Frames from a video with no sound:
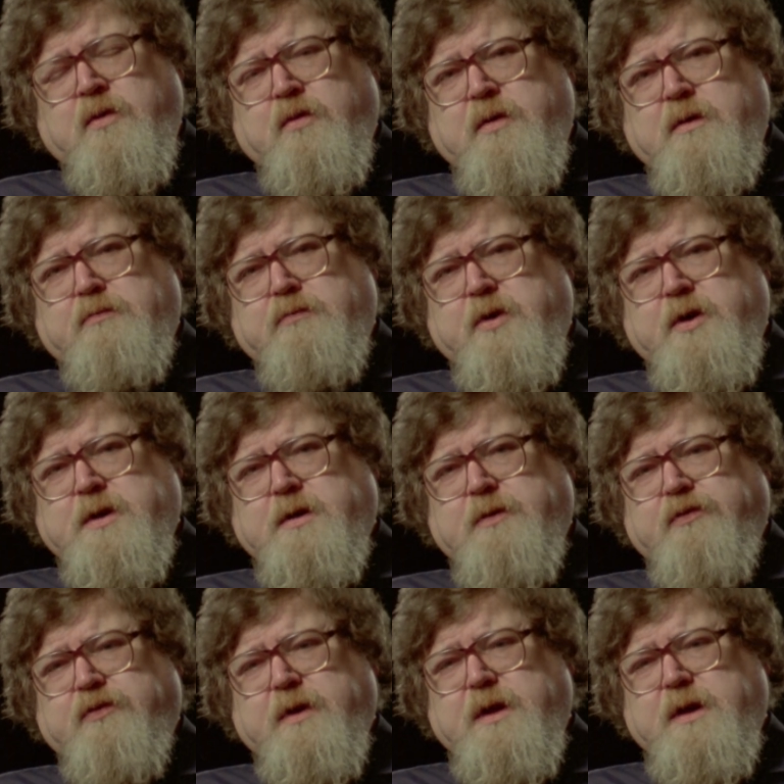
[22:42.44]
We're
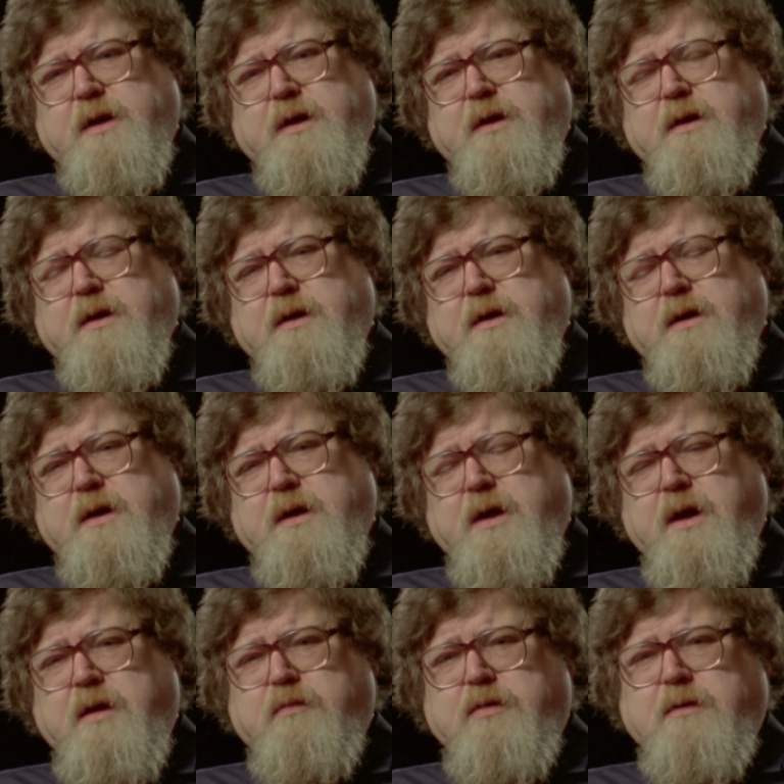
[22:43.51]
mercifully
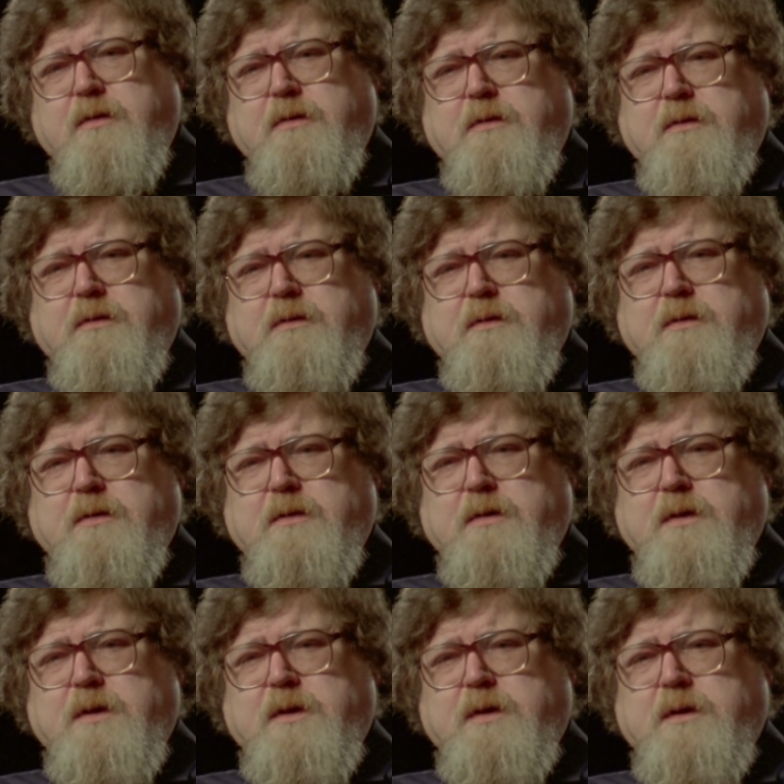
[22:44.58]
able
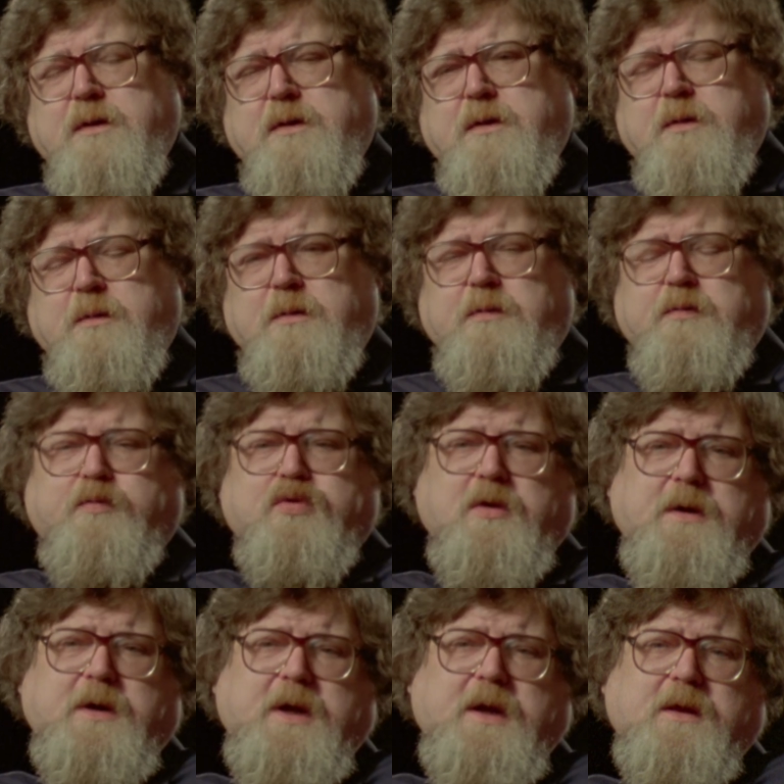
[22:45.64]
to
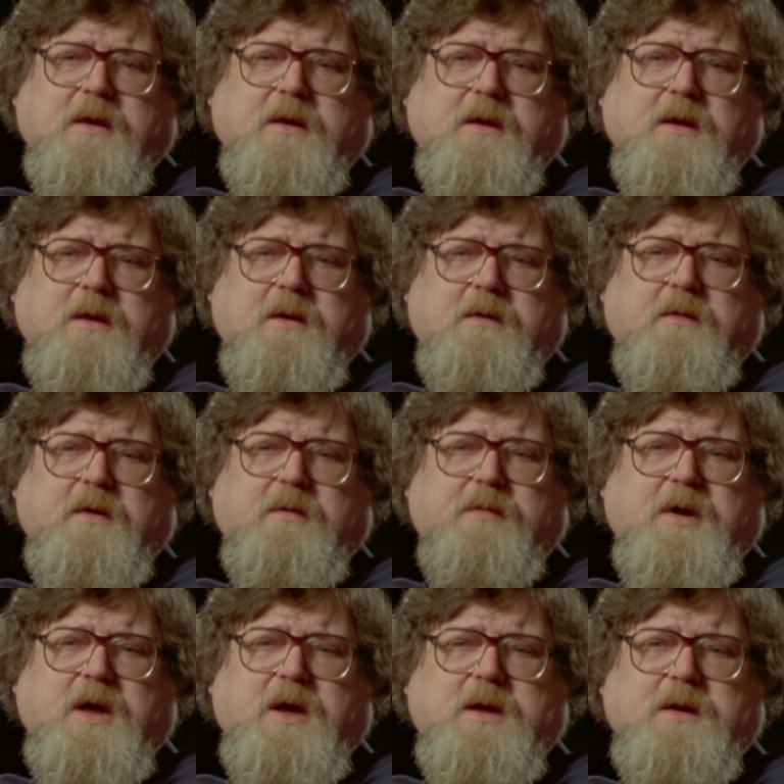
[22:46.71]
put death out of our
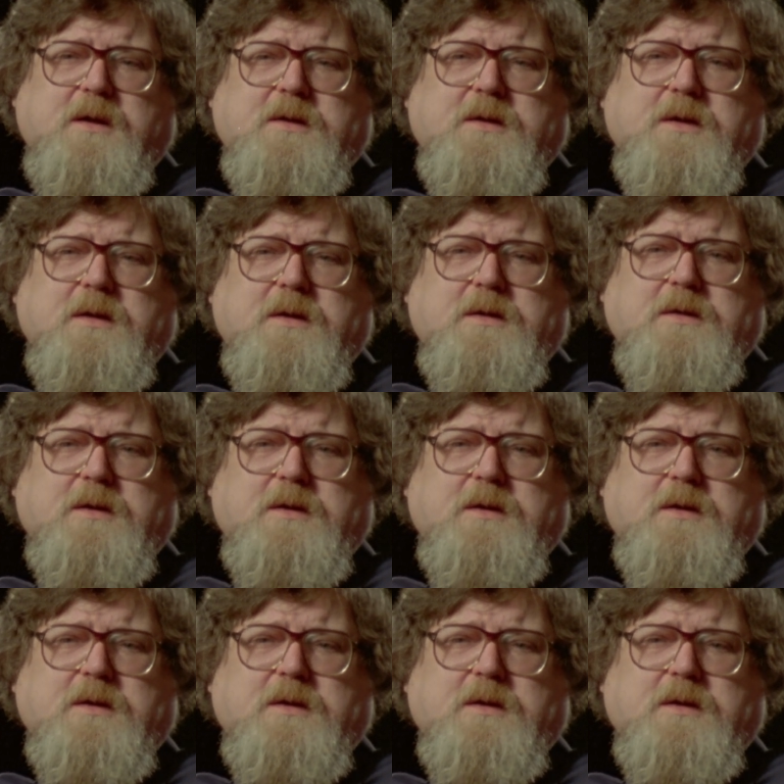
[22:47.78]
minds.